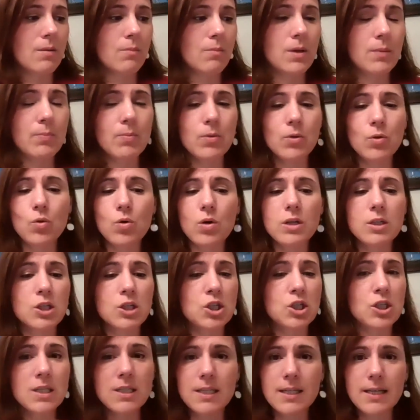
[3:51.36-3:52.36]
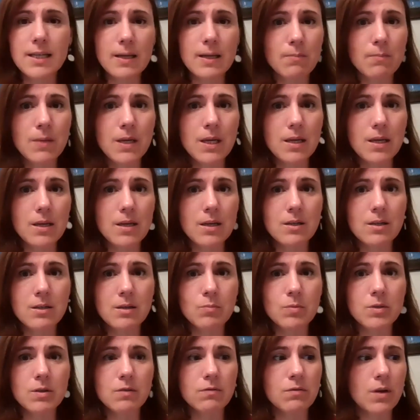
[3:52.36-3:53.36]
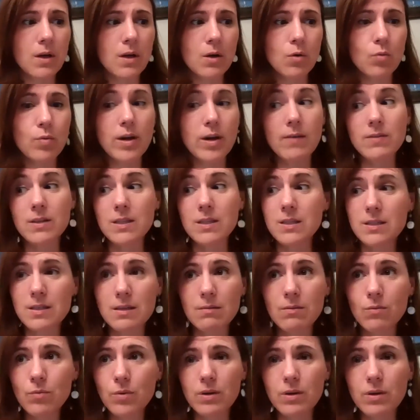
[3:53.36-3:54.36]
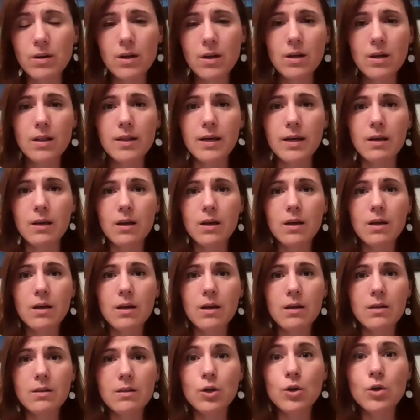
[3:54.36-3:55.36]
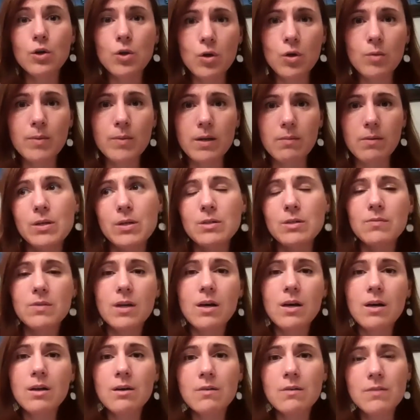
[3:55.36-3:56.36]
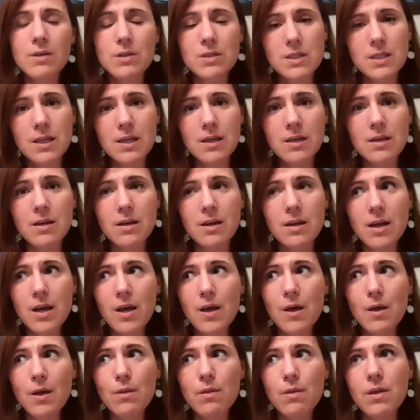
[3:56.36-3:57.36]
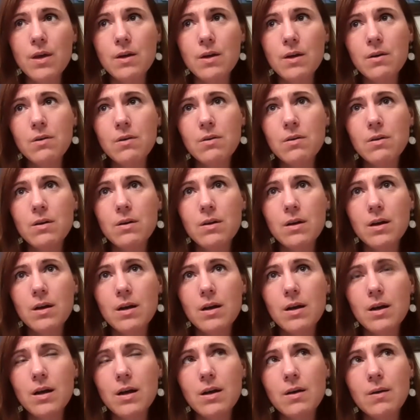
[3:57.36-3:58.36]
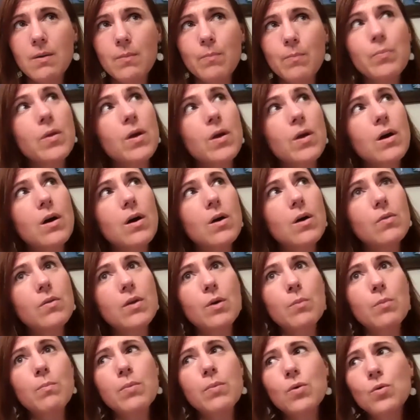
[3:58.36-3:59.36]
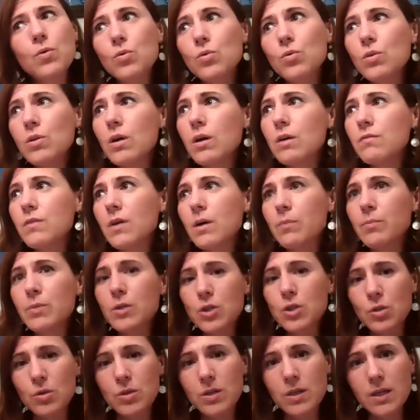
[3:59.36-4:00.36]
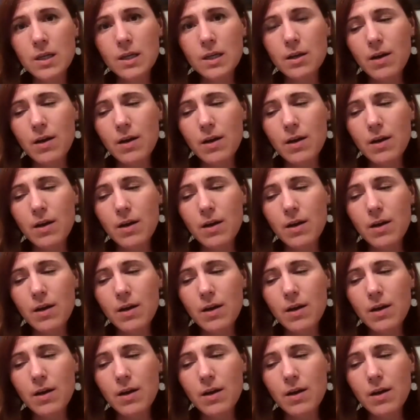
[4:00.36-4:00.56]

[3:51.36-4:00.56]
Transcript: people who are just like me, in terms of, we have this, like, they're human because of the color of their skin. Their pool of opportunity,